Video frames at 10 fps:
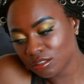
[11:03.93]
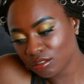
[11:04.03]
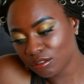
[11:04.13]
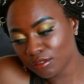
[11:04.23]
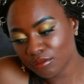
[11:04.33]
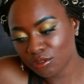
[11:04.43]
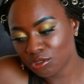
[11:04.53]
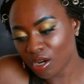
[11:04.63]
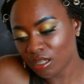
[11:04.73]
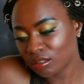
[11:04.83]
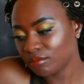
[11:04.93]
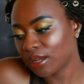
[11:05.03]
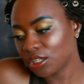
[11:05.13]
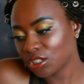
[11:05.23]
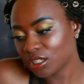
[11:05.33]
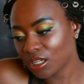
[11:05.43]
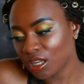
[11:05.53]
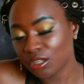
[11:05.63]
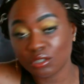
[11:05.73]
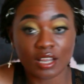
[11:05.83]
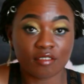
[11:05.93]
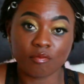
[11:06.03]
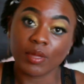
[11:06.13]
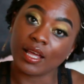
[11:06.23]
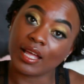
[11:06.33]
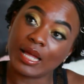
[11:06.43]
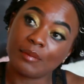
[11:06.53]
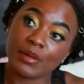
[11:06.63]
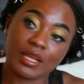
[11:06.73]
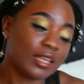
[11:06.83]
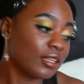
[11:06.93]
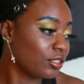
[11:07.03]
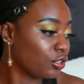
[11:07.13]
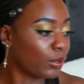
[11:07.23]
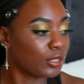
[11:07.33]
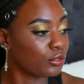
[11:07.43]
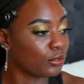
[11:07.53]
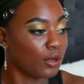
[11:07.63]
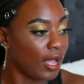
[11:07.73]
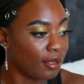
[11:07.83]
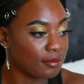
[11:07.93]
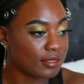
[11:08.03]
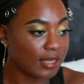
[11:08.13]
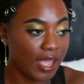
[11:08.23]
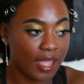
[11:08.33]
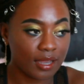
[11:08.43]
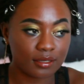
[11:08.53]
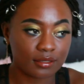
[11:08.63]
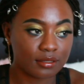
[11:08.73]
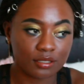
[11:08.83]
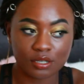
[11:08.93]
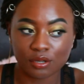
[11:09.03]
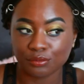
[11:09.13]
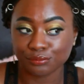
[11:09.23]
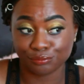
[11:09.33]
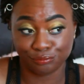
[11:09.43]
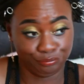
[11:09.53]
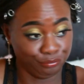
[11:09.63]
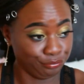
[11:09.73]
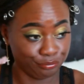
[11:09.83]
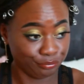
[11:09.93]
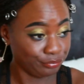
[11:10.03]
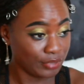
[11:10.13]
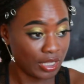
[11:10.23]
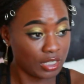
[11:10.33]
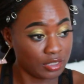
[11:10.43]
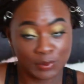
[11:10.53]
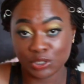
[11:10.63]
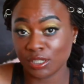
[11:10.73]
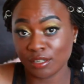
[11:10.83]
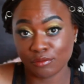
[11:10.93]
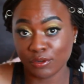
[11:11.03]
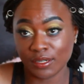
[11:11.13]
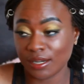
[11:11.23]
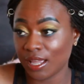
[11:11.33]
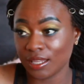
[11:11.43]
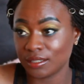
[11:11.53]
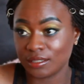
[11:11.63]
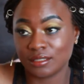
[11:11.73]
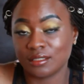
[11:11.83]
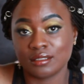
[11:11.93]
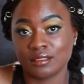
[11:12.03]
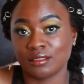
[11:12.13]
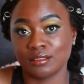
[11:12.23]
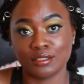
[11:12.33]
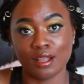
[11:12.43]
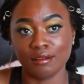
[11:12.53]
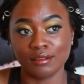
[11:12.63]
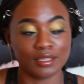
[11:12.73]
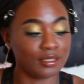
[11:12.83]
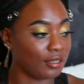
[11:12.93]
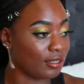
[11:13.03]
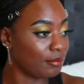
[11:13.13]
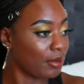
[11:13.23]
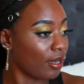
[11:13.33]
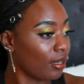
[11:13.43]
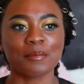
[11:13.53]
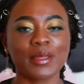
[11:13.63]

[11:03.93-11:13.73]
You know, if you try to budget and you love makeup and you want to go out and, you know, especially for a night, it's not going to kill anybody.